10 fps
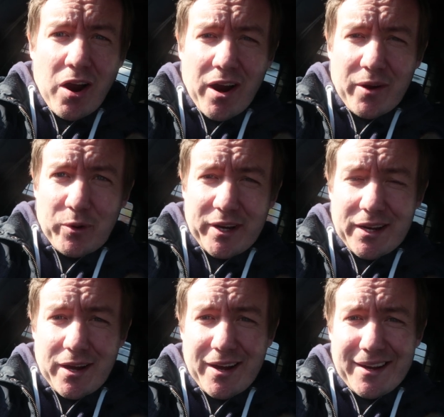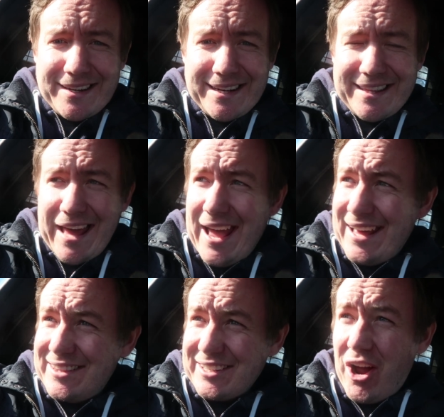All right, we are nearly
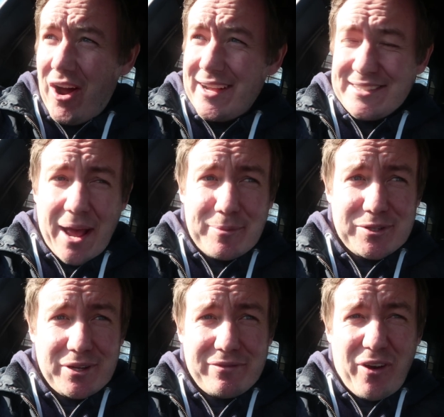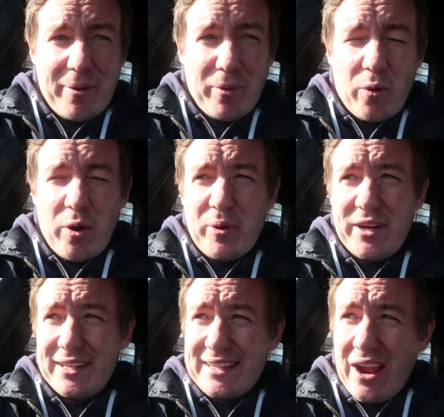there. The car is absolutely fine, but I will
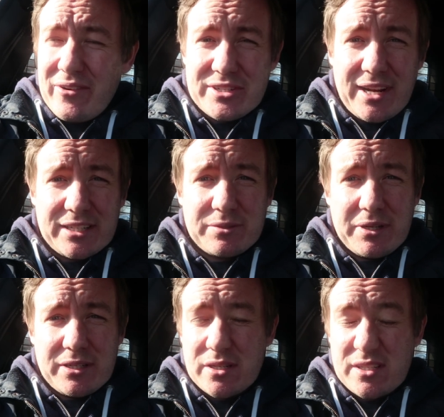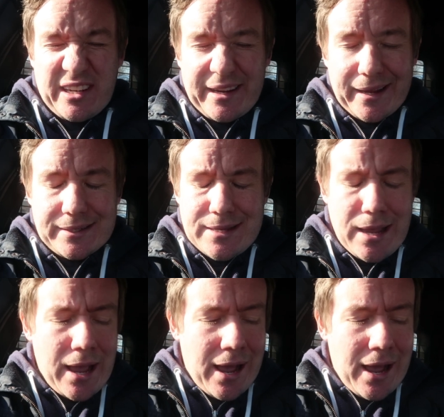put it in a garage next week just in case.